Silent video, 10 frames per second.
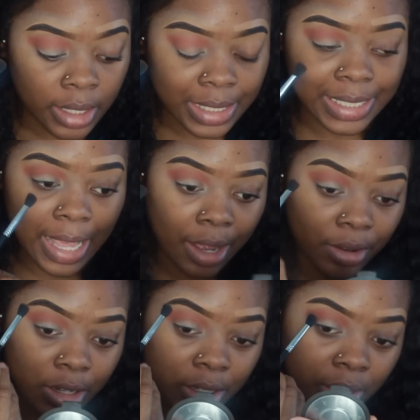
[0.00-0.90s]

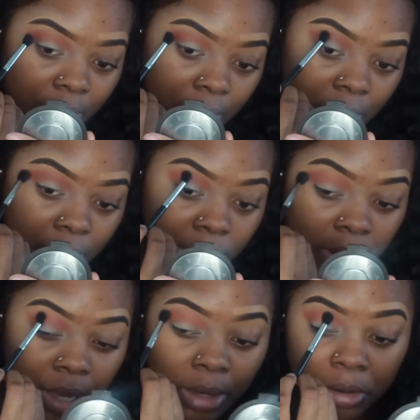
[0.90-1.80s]
Saturn in
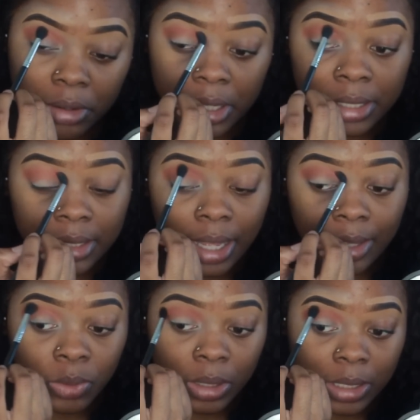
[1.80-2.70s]
my crease
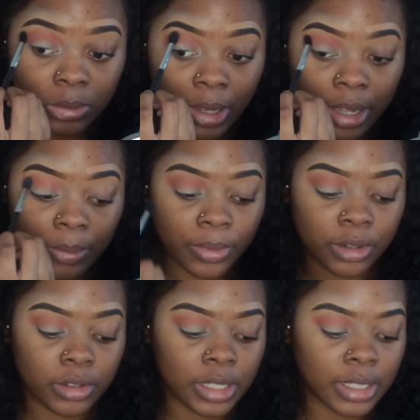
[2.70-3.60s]
as well as my upper
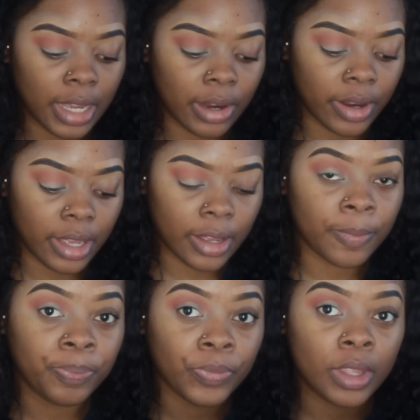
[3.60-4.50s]
crease
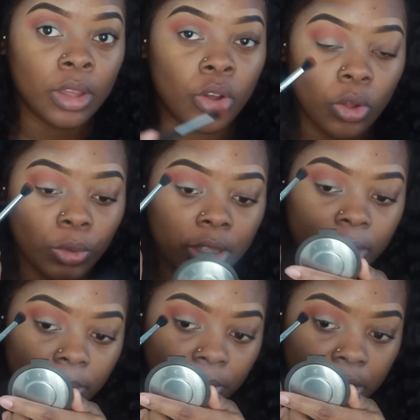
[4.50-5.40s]
area, holding
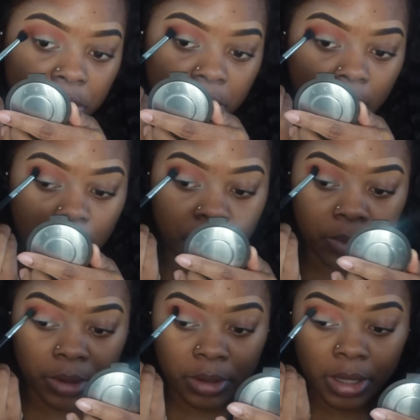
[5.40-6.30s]
the brush
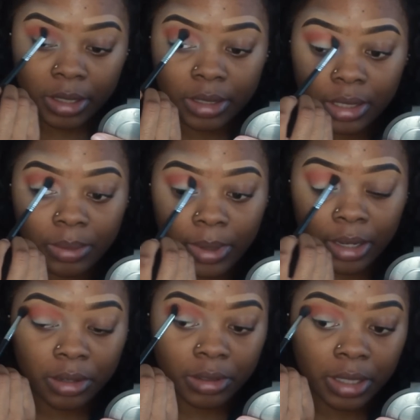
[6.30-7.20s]
upward into my
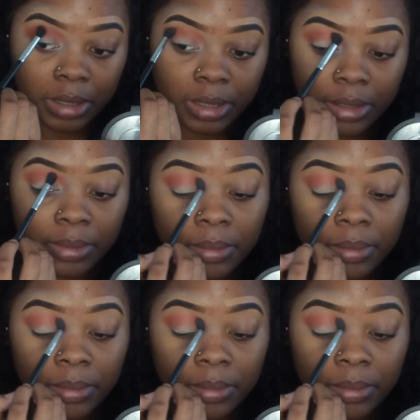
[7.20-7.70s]
crease.